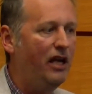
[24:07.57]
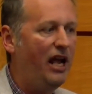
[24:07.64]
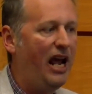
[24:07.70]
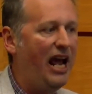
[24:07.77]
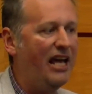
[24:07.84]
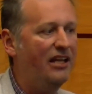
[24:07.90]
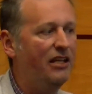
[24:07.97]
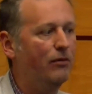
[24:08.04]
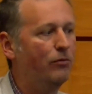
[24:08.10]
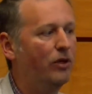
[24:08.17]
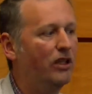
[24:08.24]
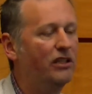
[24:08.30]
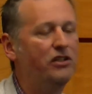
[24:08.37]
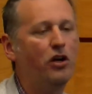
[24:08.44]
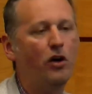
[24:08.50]
and then really
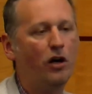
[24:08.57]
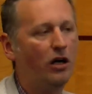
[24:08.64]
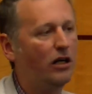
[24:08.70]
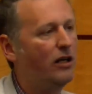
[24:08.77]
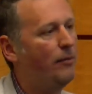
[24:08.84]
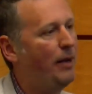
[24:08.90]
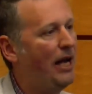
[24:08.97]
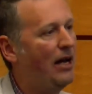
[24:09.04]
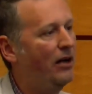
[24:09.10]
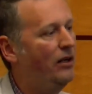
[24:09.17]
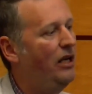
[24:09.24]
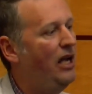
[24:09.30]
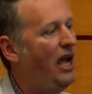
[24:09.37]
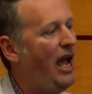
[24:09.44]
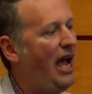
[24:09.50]
talk about
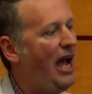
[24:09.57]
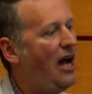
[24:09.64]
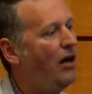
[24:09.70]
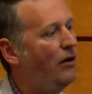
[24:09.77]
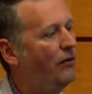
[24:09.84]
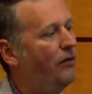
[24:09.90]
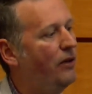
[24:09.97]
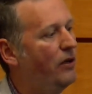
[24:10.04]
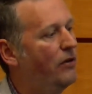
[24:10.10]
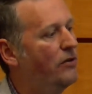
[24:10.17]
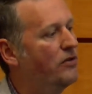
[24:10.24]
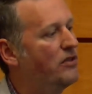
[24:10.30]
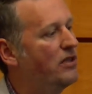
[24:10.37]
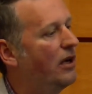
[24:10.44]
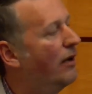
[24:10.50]
how
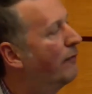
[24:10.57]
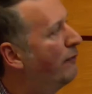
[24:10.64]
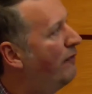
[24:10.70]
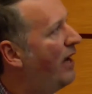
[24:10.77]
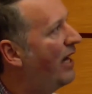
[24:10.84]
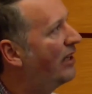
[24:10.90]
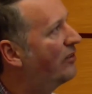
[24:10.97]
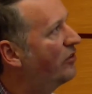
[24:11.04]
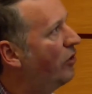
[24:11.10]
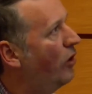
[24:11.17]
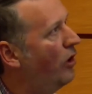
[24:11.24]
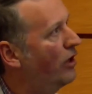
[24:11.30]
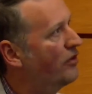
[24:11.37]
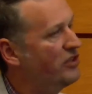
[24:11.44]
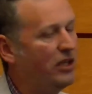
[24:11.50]
those effects on
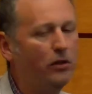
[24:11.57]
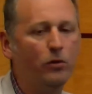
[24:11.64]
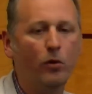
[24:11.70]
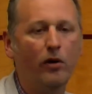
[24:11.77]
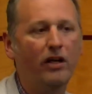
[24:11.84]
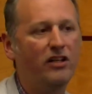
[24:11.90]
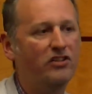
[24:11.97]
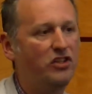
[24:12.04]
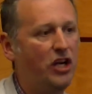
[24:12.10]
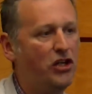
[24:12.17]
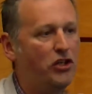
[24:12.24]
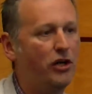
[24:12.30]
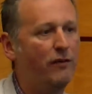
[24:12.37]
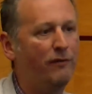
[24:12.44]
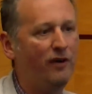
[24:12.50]
a single organization
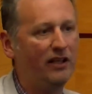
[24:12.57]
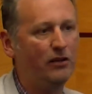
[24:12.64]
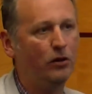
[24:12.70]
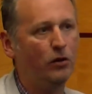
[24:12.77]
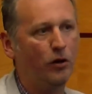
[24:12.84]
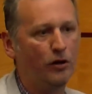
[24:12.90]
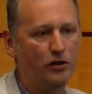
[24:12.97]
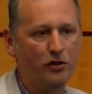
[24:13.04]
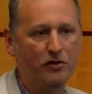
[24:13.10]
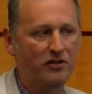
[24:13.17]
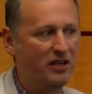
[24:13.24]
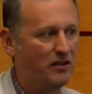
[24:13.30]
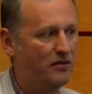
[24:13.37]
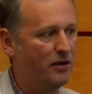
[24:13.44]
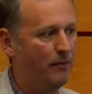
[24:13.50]
affect the larger system.